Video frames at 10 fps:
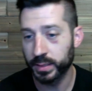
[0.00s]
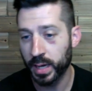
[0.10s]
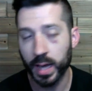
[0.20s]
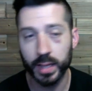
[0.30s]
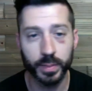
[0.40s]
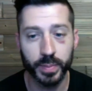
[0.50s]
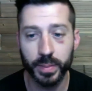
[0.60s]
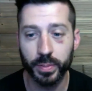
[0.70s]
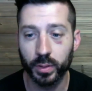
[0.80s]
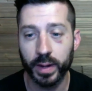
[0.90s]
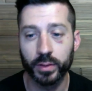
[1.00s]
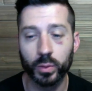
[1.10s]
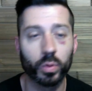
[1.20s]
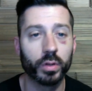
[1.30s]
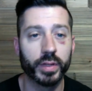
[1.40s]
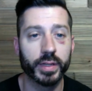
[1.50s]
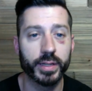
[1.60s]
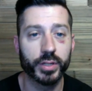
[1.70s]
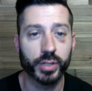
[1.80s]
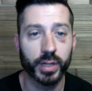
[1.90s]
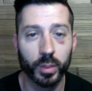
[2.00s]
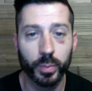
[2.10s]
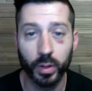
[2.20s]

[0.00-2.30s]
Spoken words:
not the people around the world that need your help,